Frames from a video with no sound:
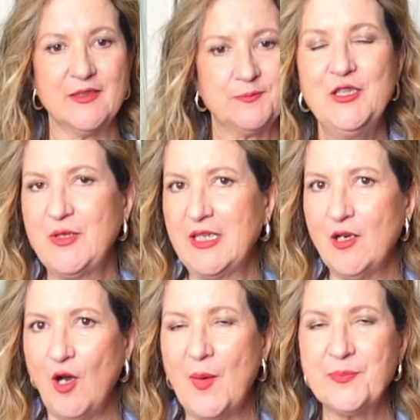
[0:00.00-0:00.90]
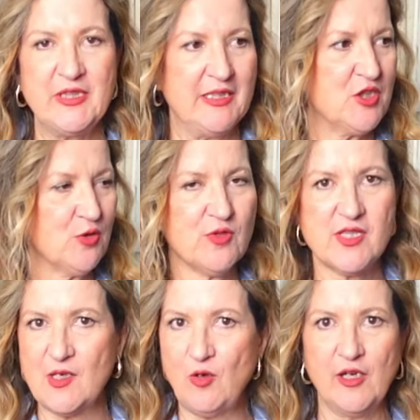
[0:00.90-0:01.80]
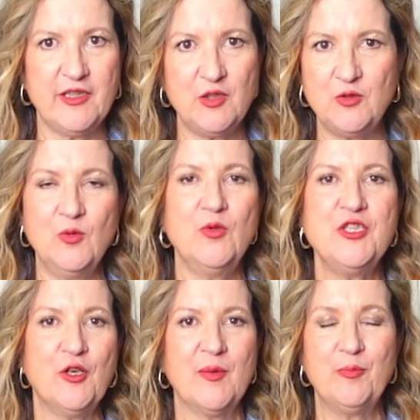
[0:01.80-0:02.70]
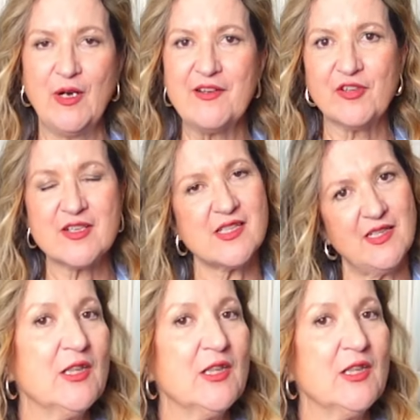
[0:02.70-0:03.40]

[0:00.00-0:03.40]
You can opt and choose according to your preference and